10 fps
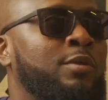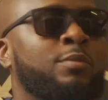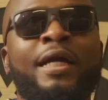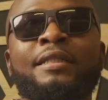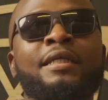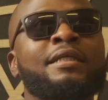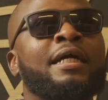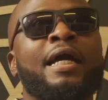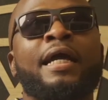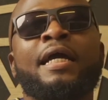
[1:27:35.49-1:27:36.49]
but I think that
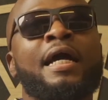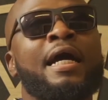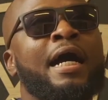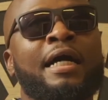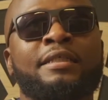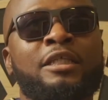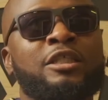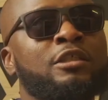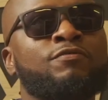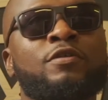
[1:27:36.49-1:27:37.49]
guy has
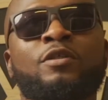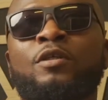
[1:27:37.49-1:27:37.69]
achieved